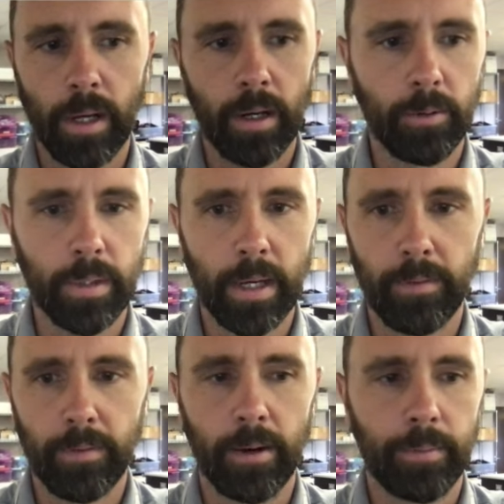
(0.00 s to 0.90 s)
to have
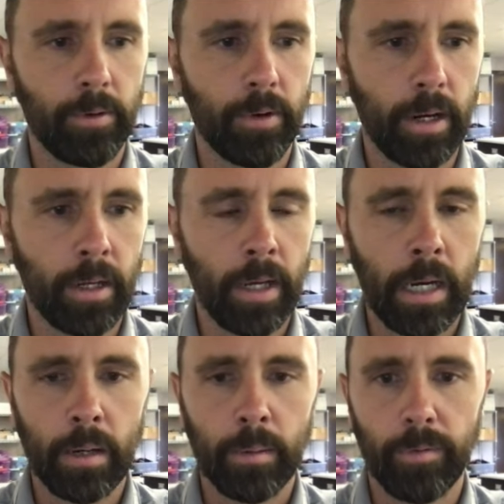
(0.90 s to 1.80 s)
that up and running
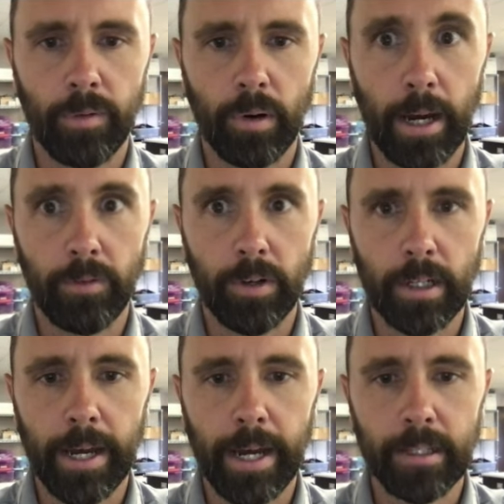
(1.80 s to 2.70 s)
before every
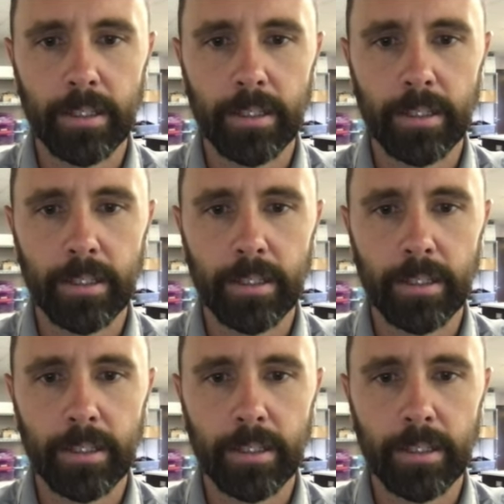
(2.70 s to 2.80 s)
class.